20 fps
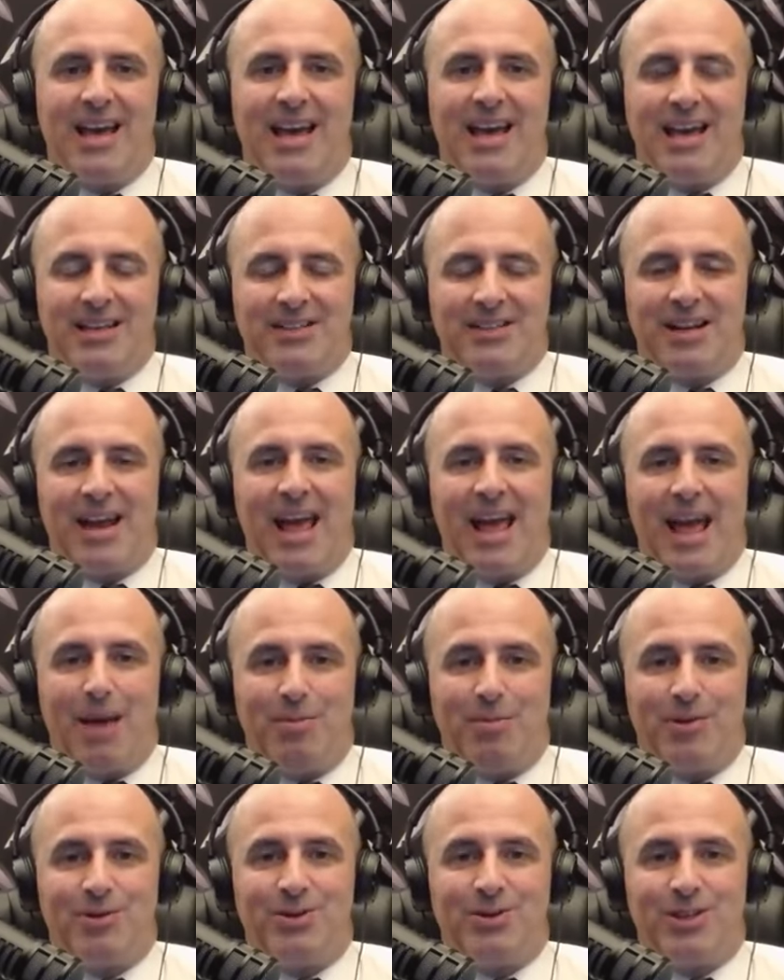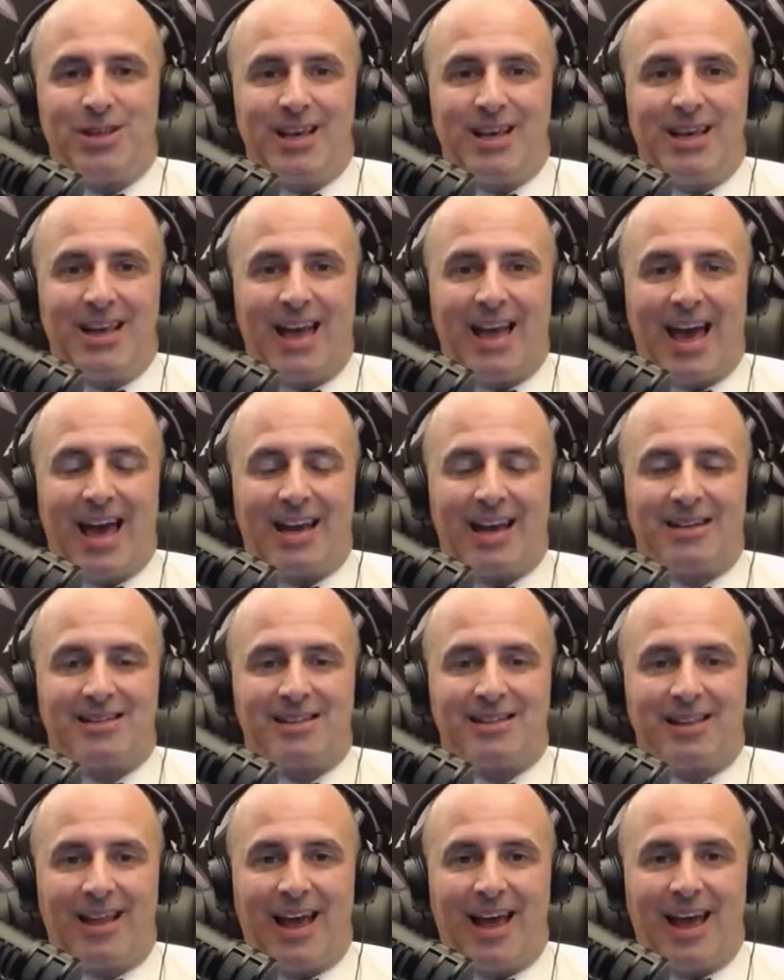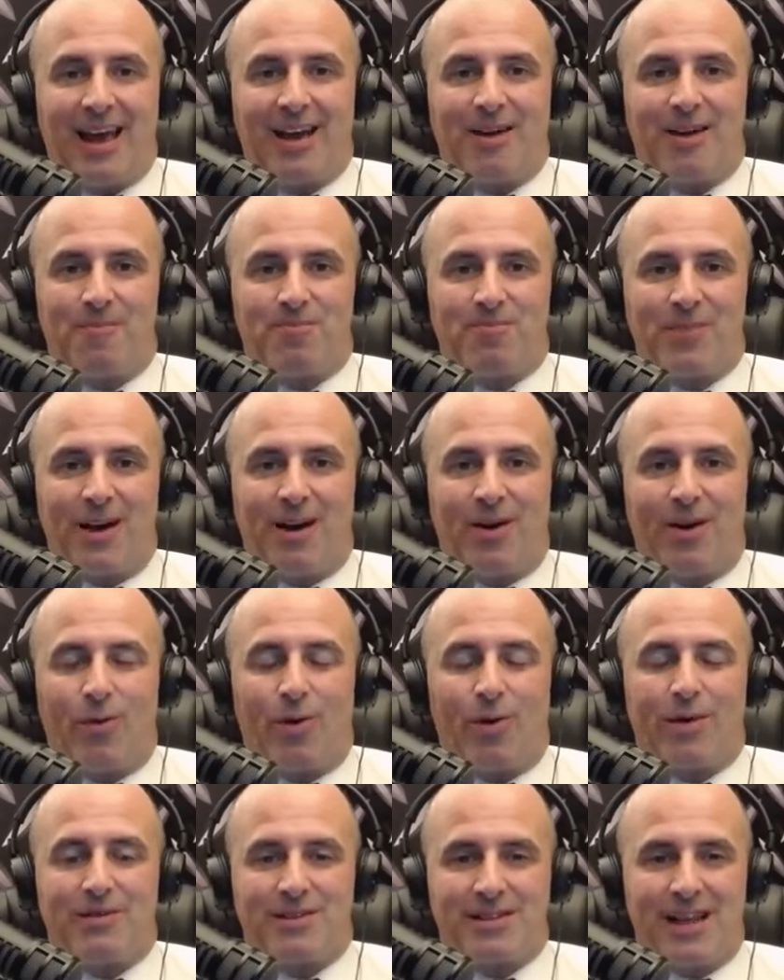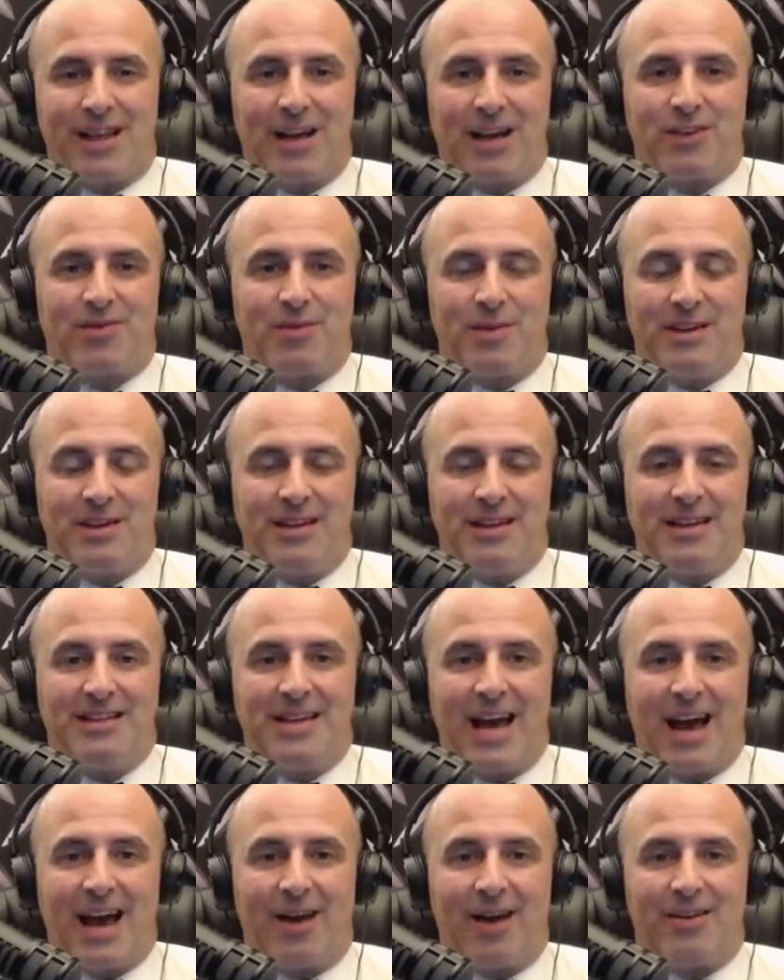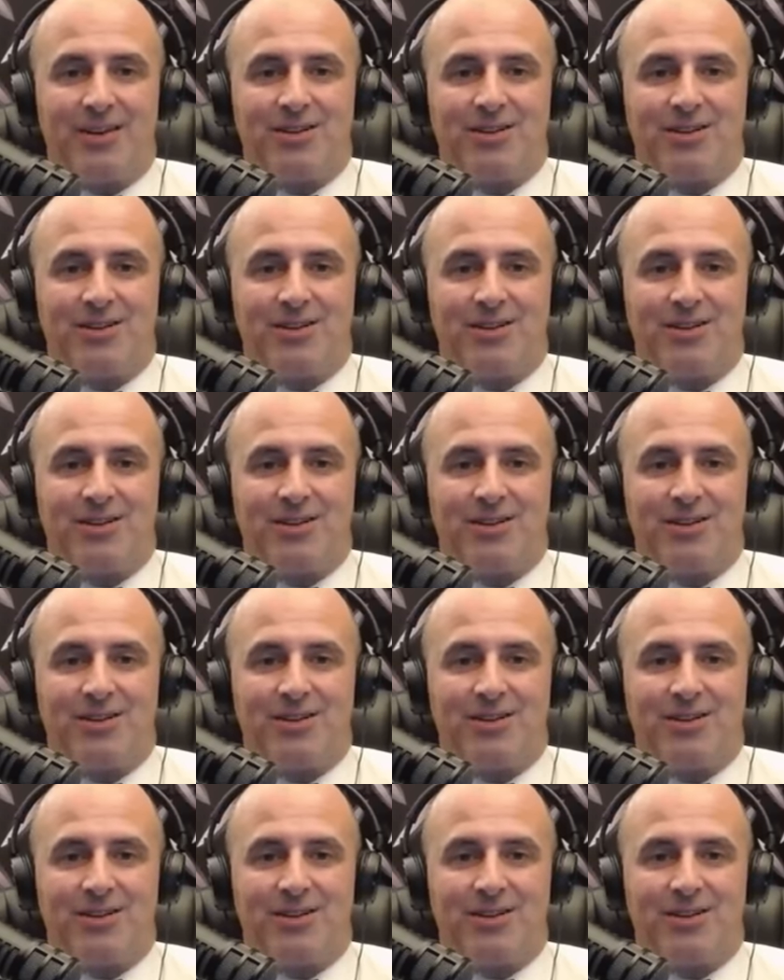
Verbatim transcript: He's an amputee and his leg, uh, one of his legs from the knee down.